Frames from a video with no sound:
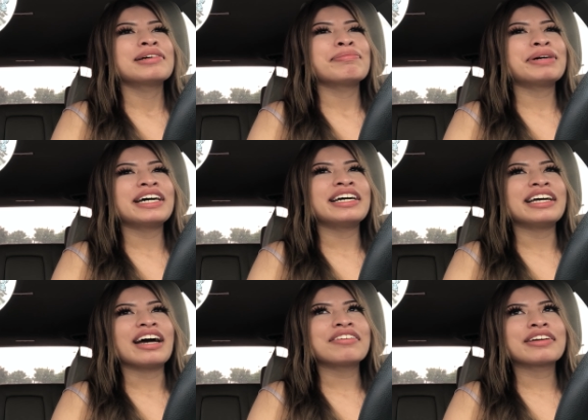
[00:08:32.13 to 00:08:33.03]

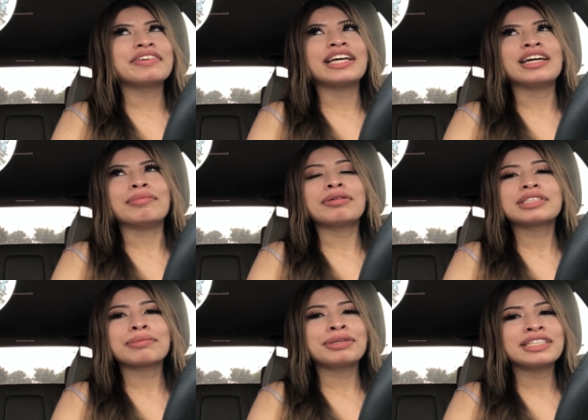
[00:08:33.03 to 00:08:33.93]
But I don't give a damn. I was
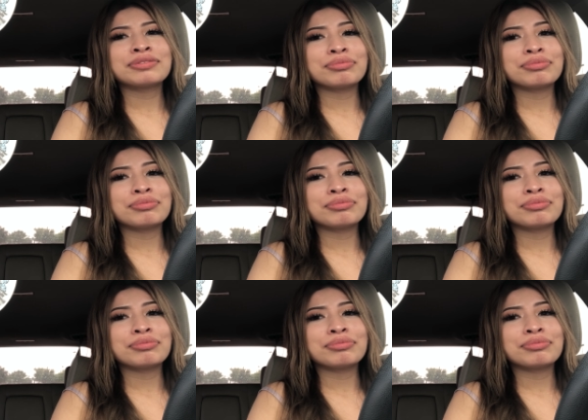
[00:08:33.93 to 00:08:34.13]
like, bitch,